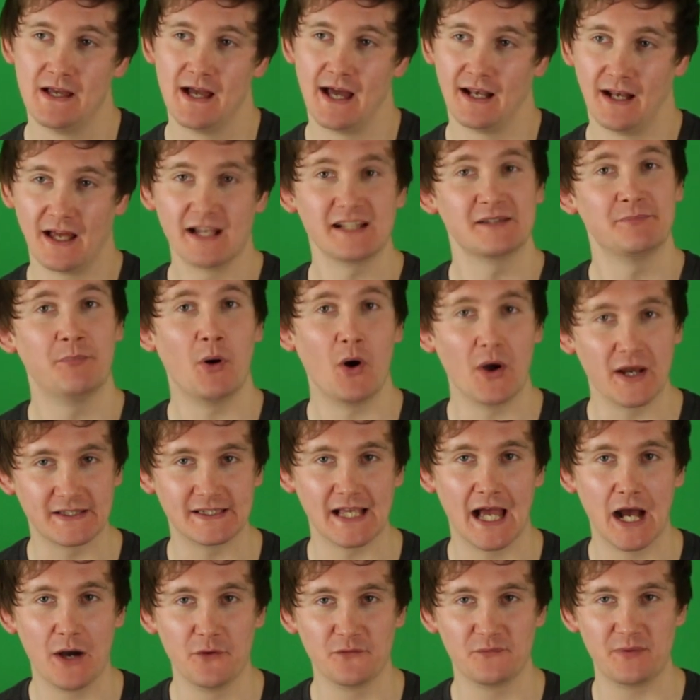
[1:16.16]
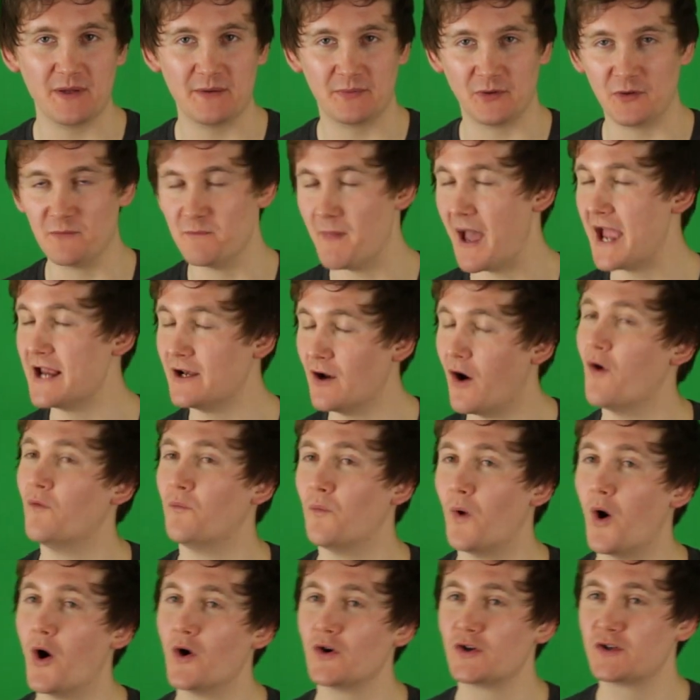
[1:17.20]
I'd like to point out, for people who may not
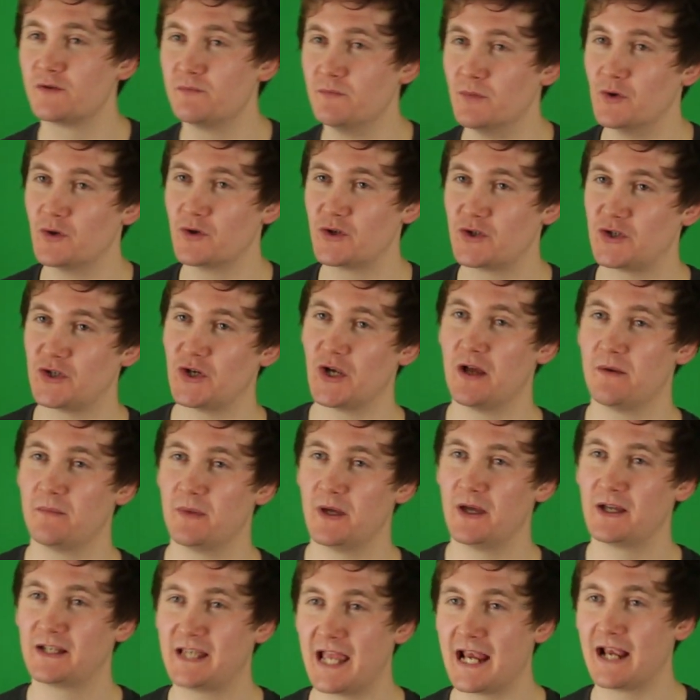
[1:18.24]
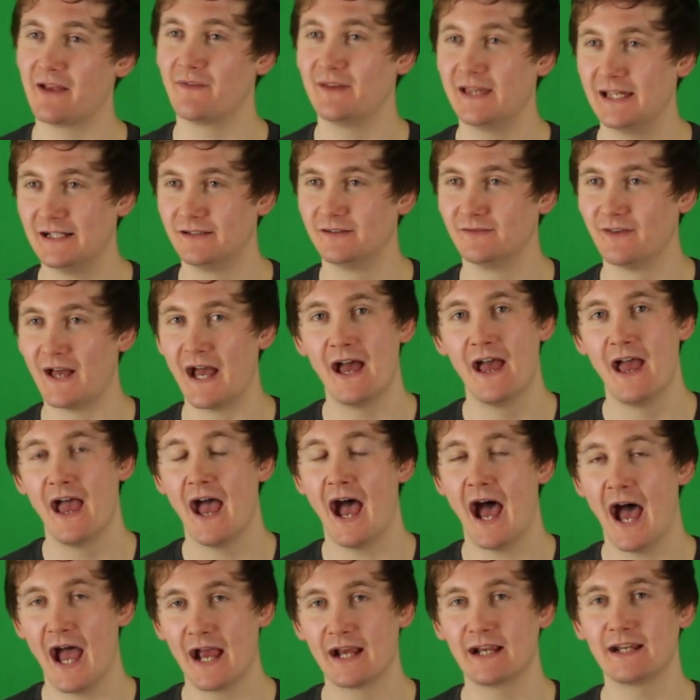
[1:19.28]
have watched much King of the Hill, that
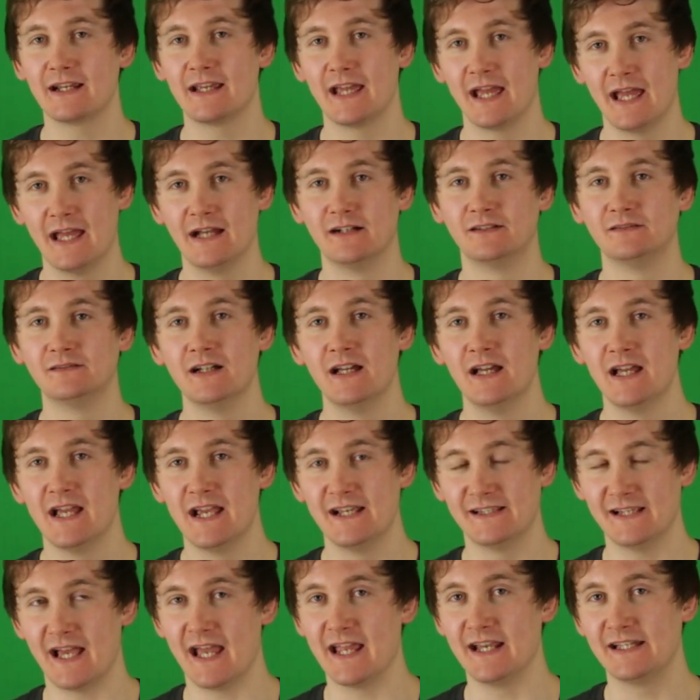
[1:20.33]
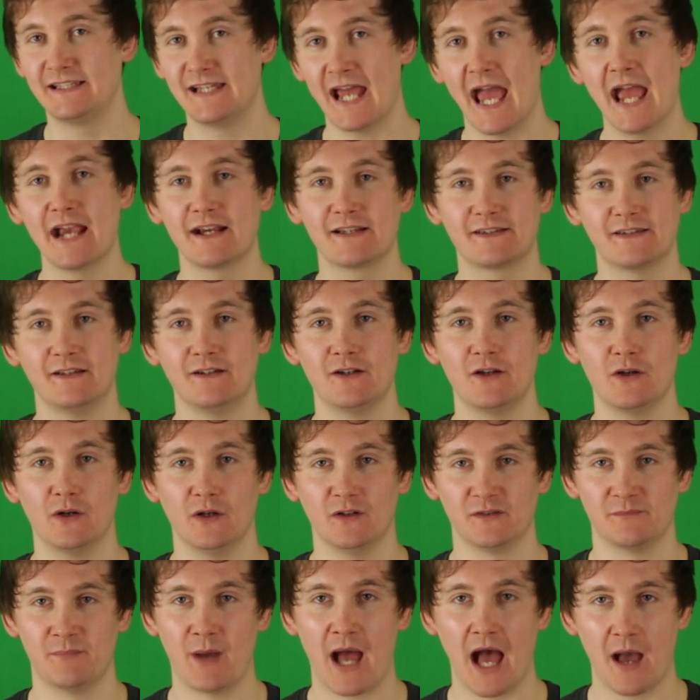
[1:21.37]
Hank Hill is a Texan who
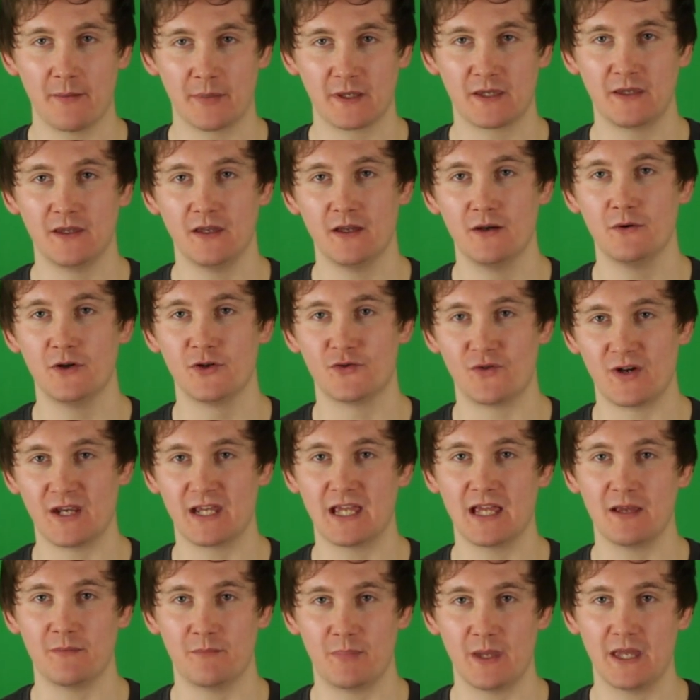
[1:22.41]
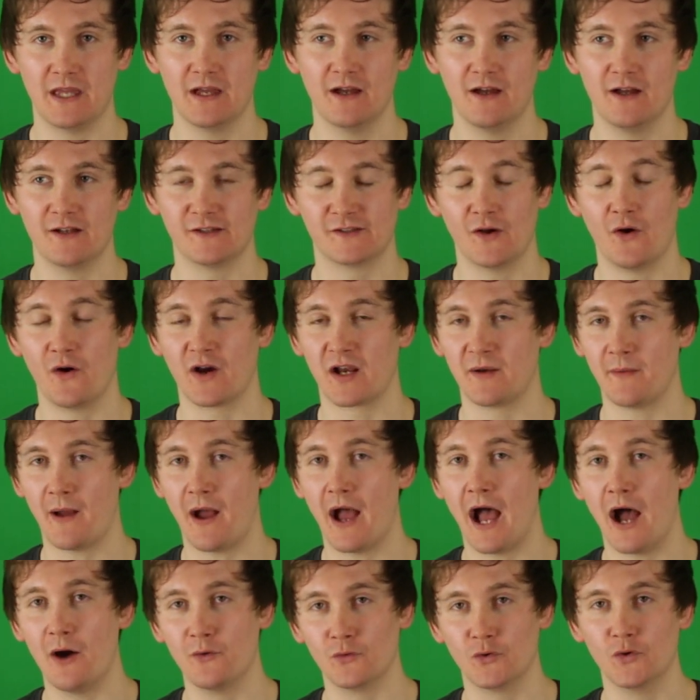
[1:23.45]
loves barbecue, drinking beer, and talking
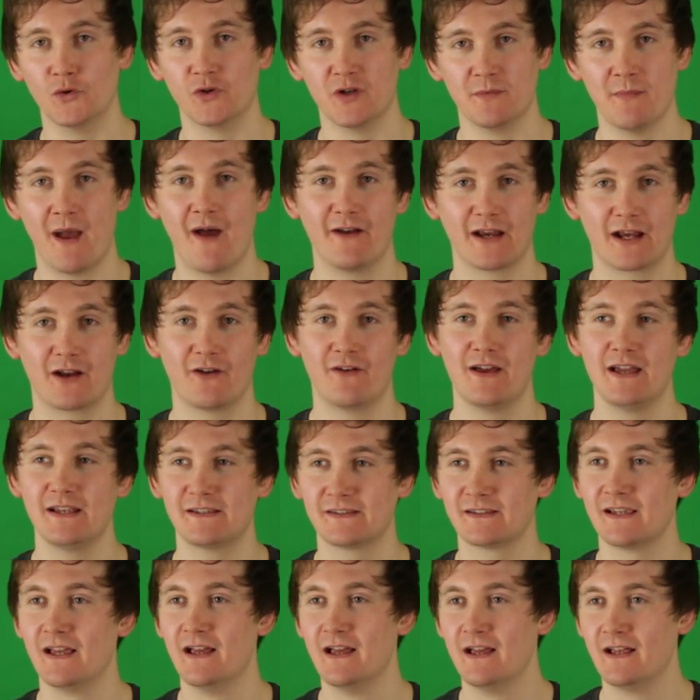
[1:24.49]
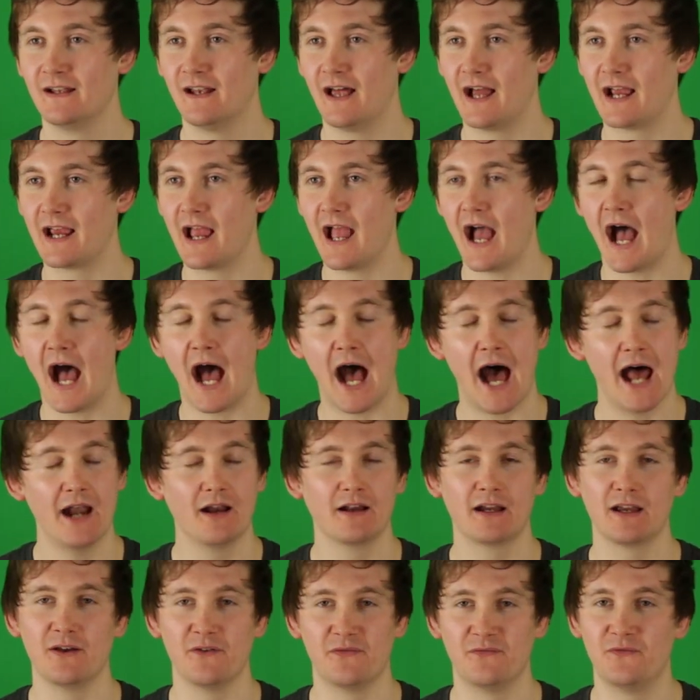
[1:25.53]
about how good America is. I
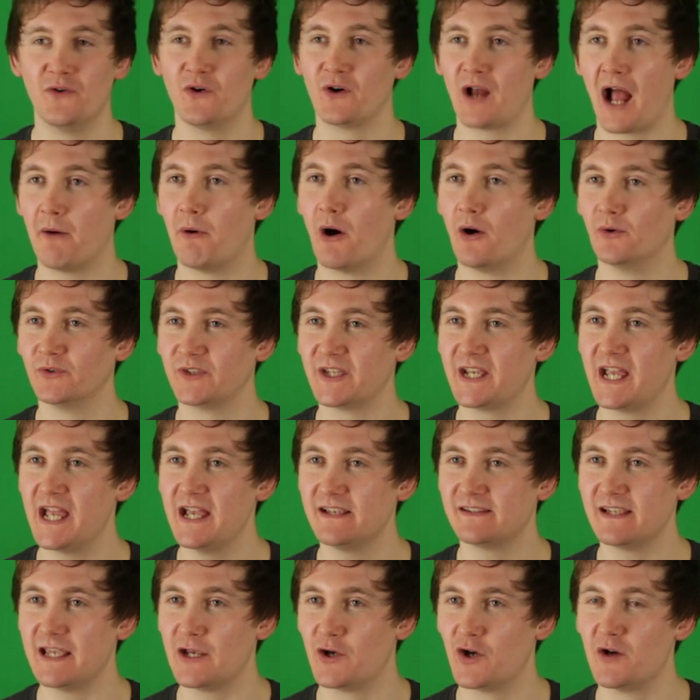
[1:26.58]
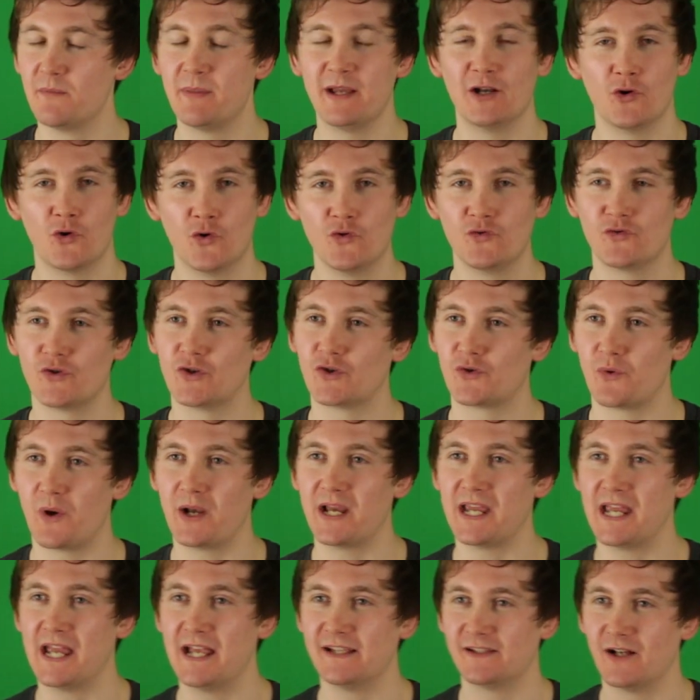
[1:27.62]
don't give a fuck how old he is. He could have been
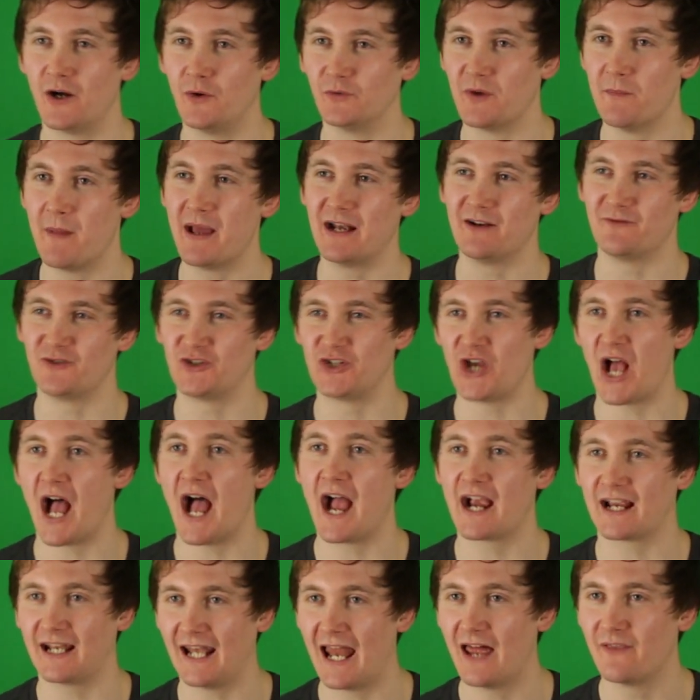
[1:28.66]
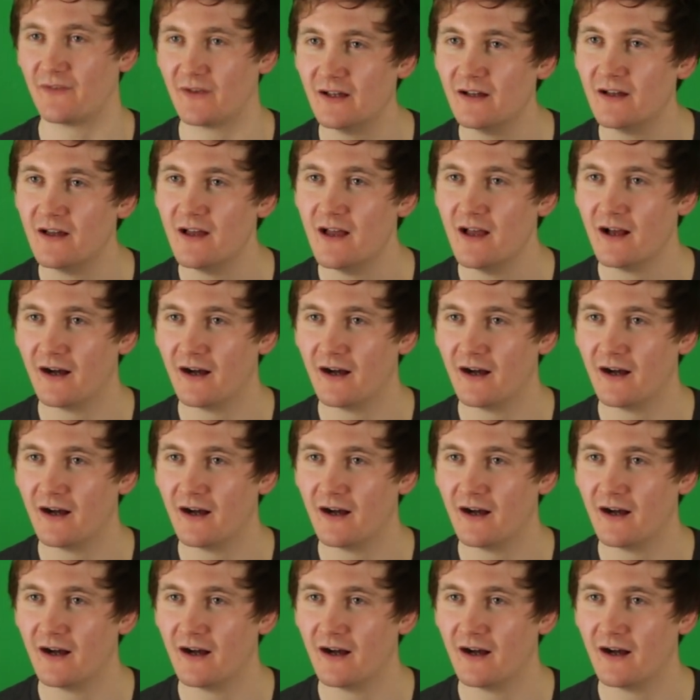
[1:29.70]
120 years old and made of shark leather.